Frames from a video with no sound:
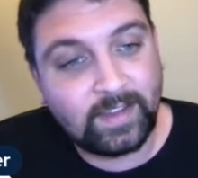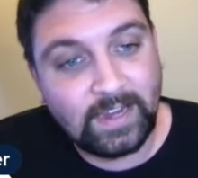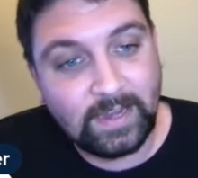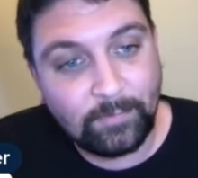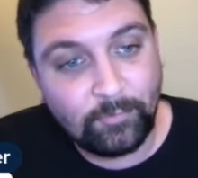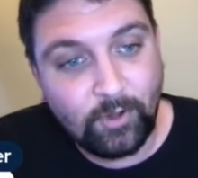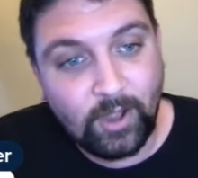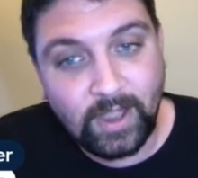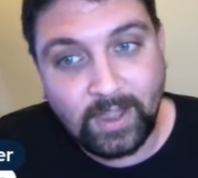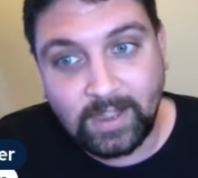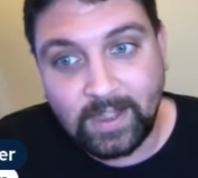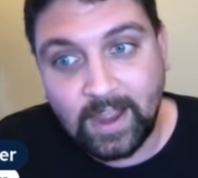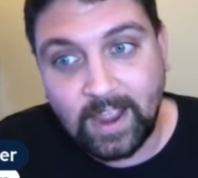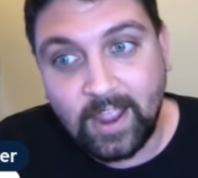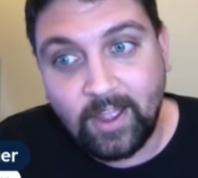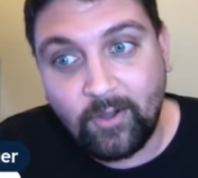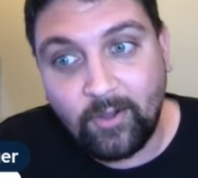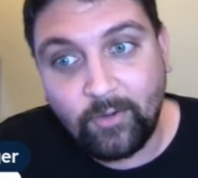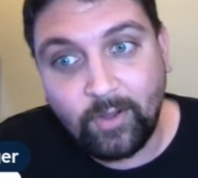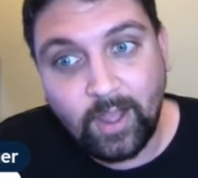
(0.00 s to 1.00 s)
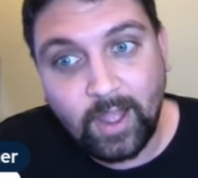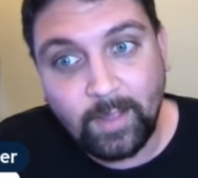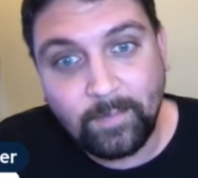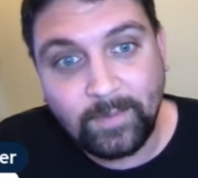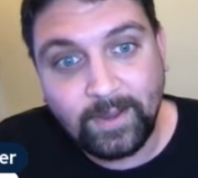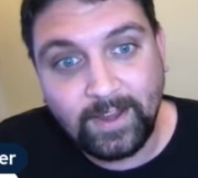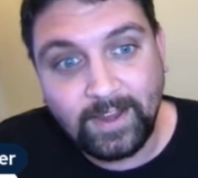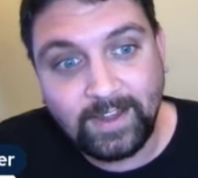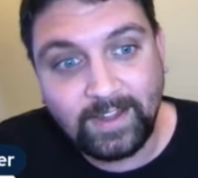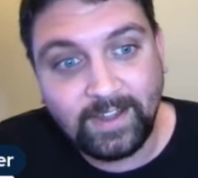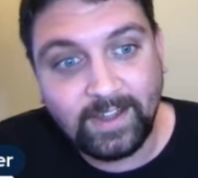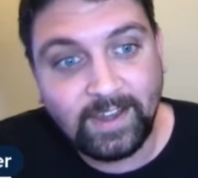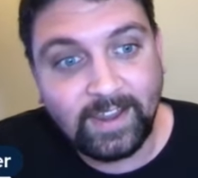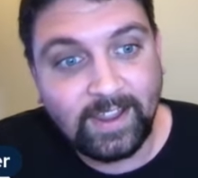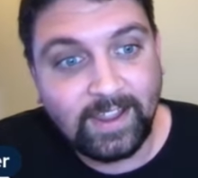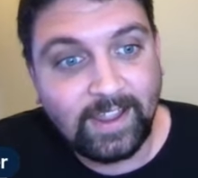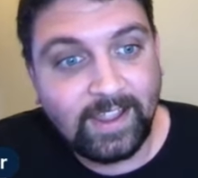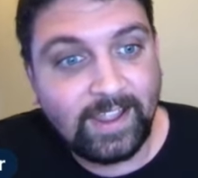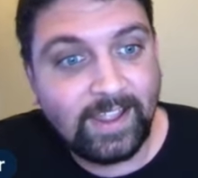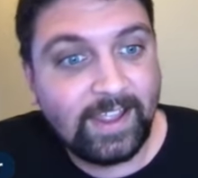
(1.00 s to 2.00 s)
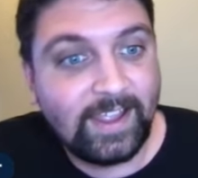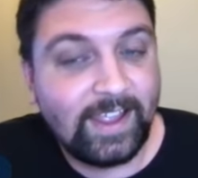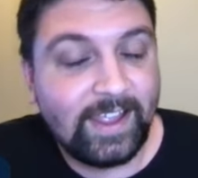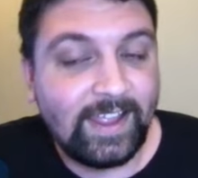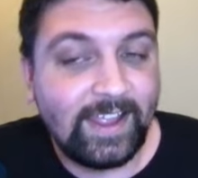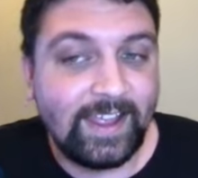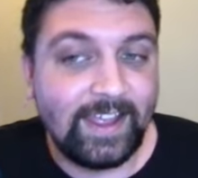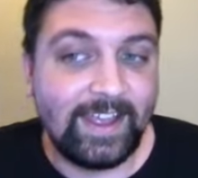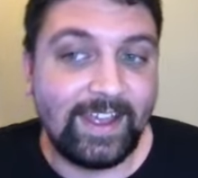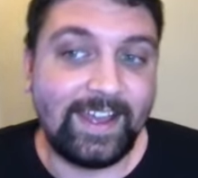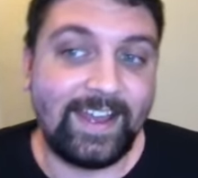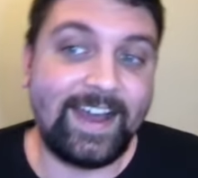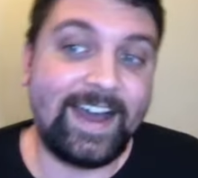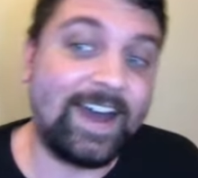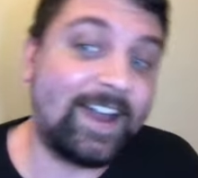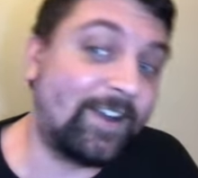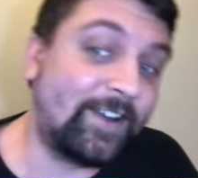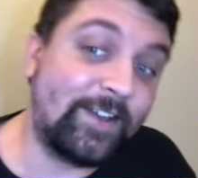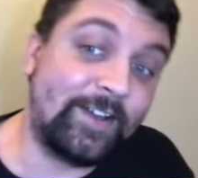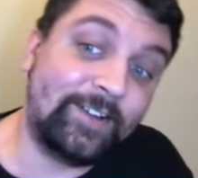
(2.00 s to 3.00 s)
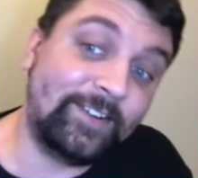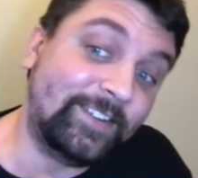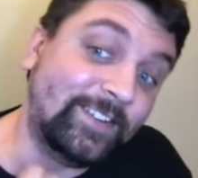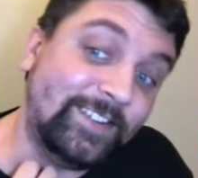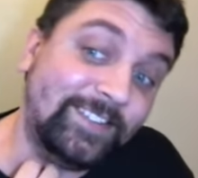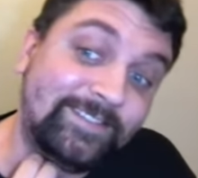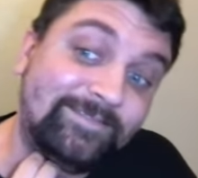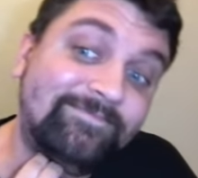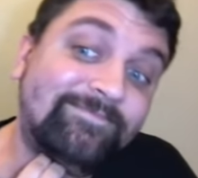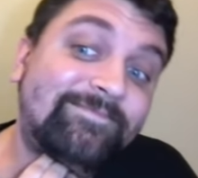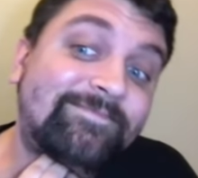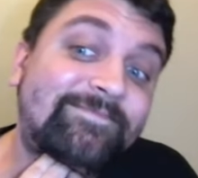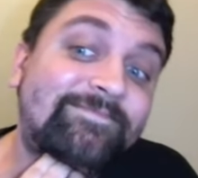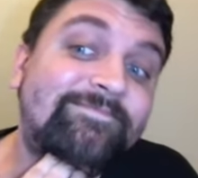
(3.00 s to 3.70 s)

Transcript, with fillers: team right now. I mean, I don't know, dude.